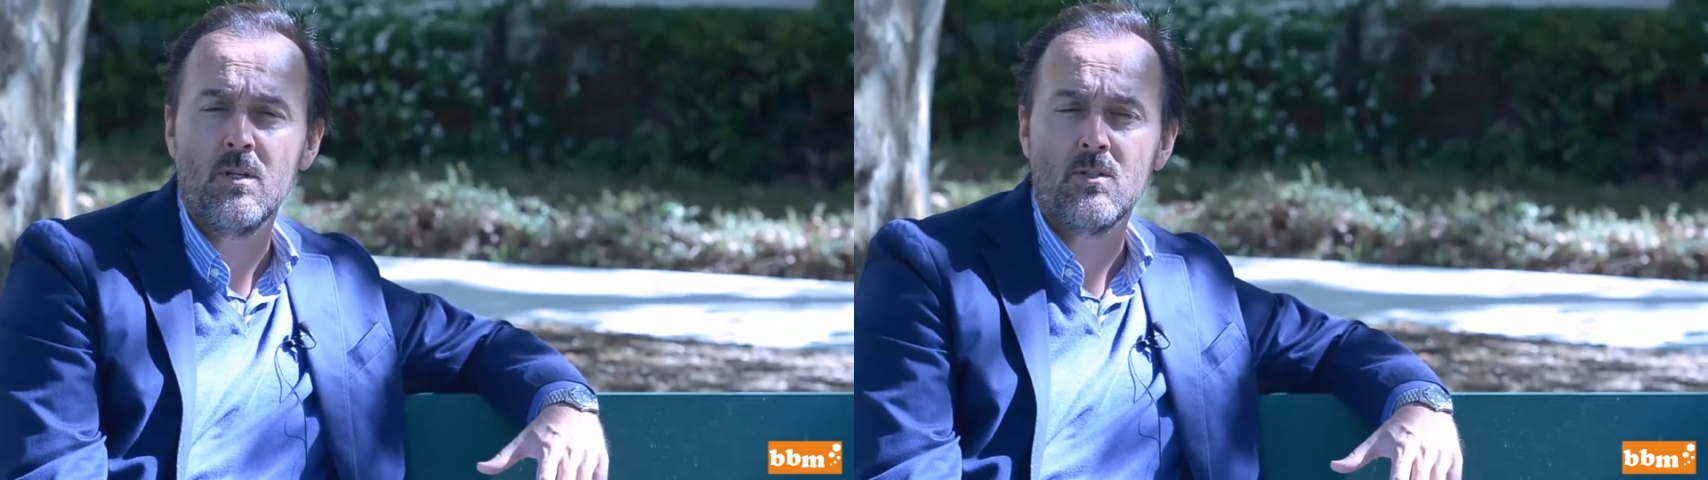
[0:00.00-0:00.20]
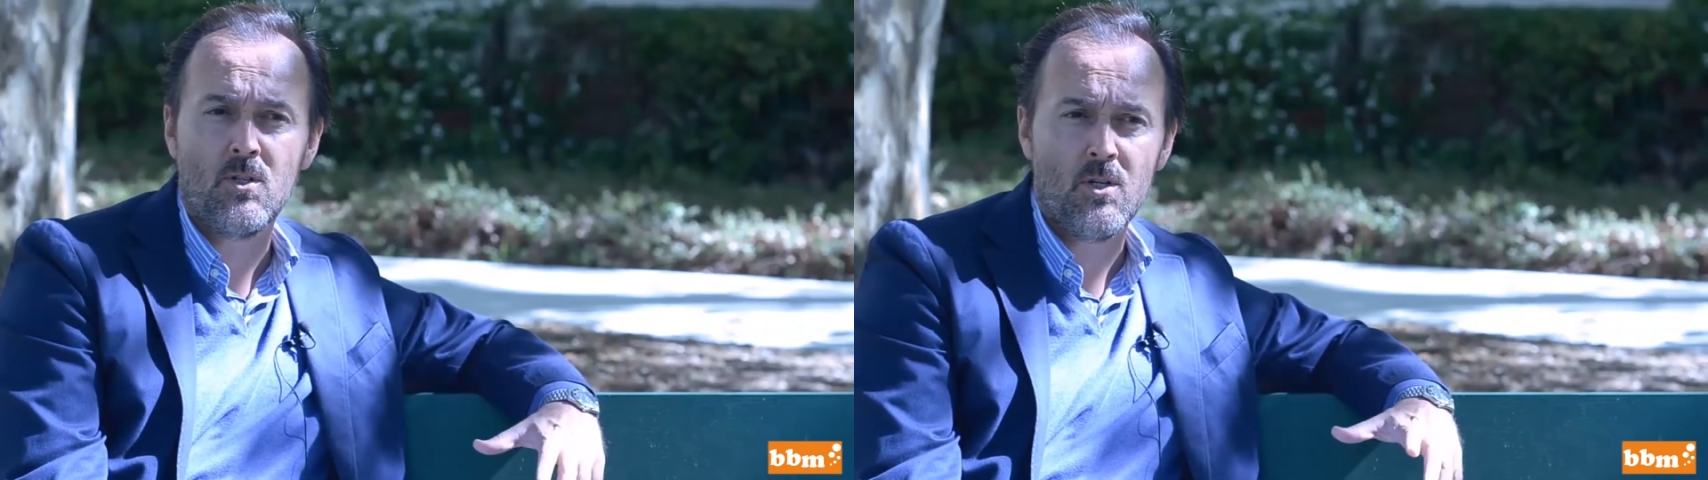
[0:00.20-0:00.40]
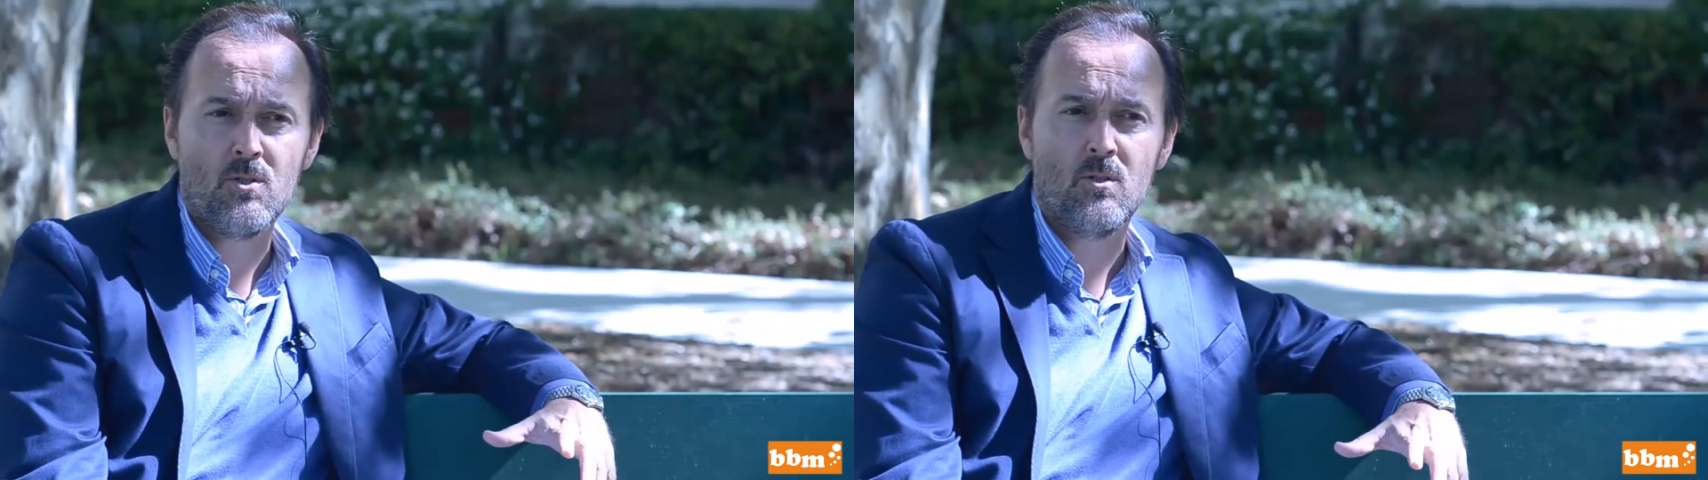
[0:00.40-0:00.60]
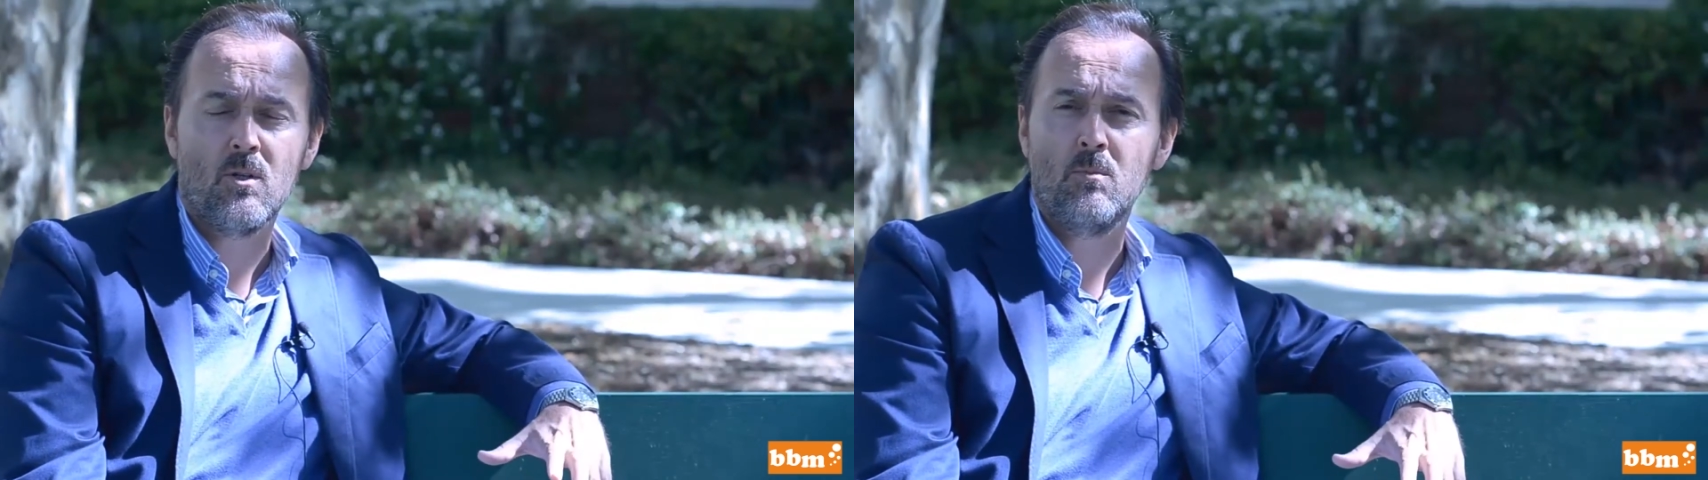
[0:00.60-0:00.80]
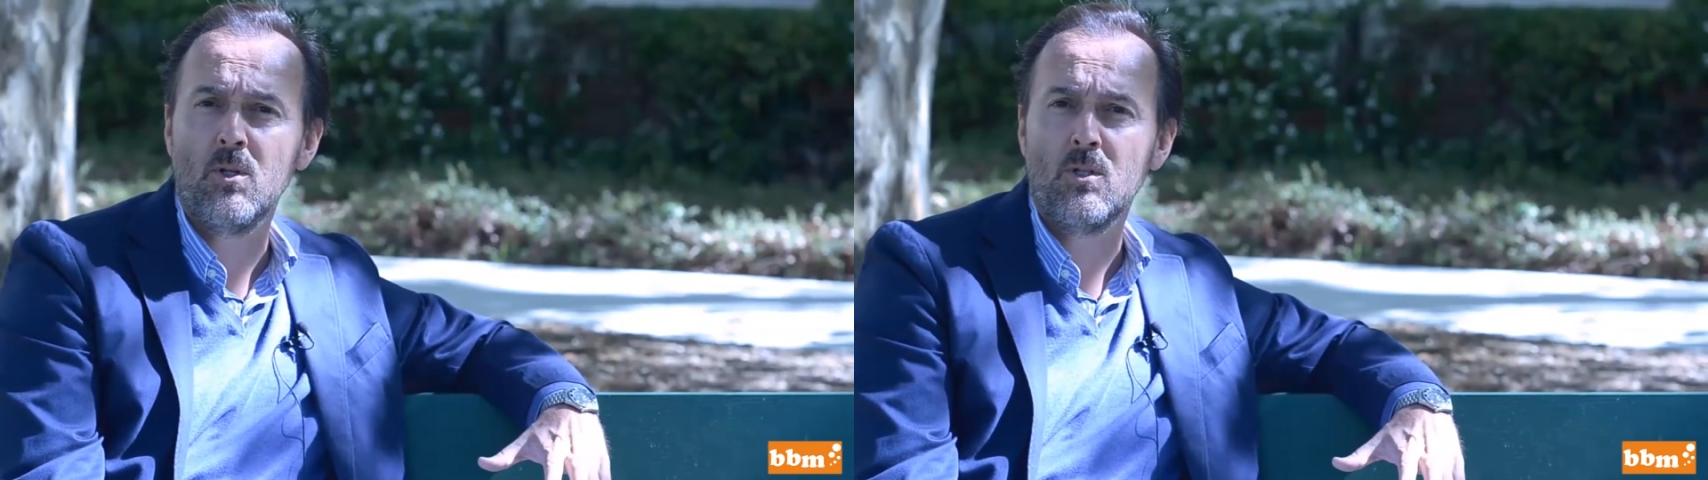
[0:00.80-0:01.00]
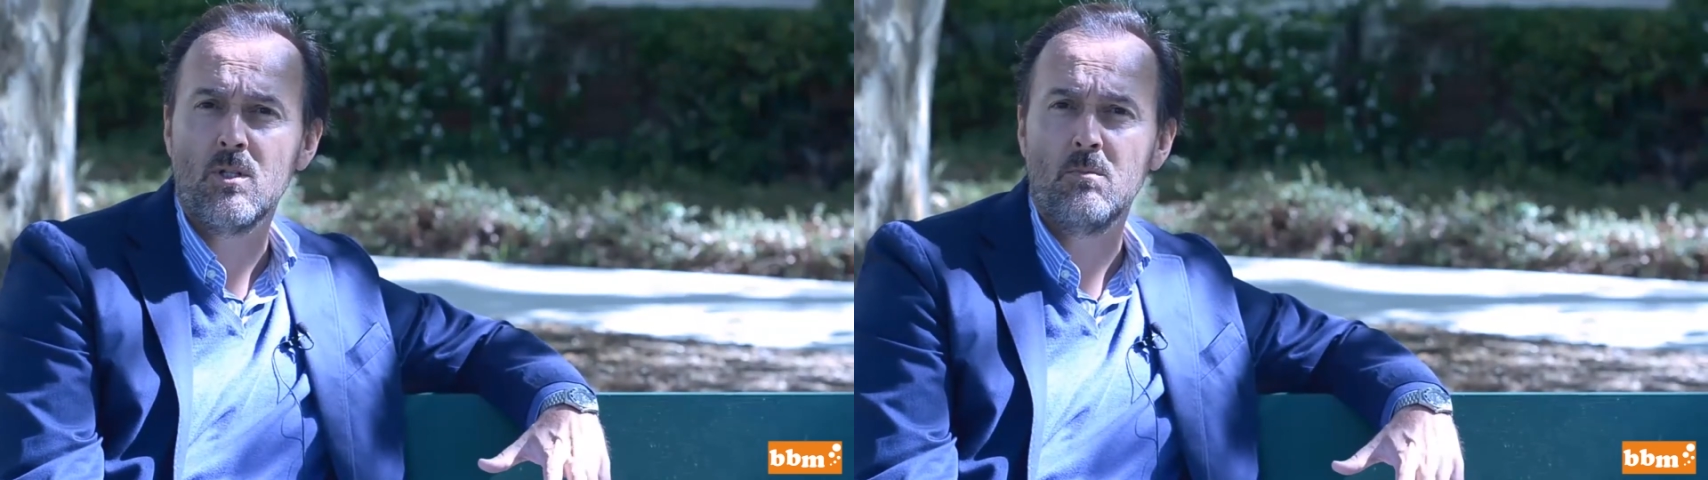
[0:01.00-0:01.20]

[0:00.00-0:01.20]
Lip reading: international community,